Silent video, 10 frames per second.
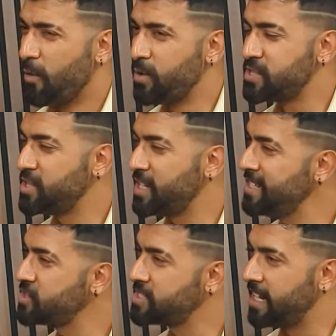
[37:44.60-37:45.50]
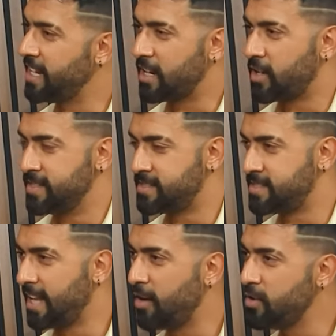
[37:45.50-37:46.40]
Which is interesting
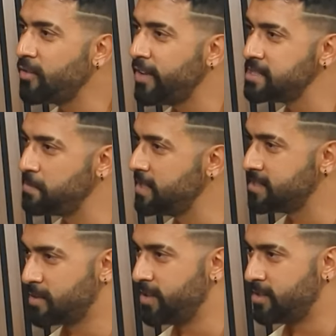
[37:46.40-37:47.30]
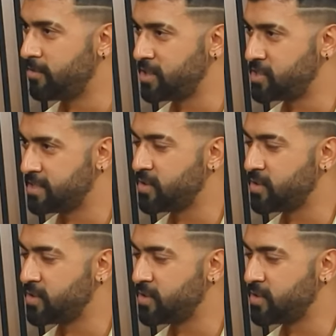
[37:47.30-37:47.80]
because now Ukraine's money is going into Russia.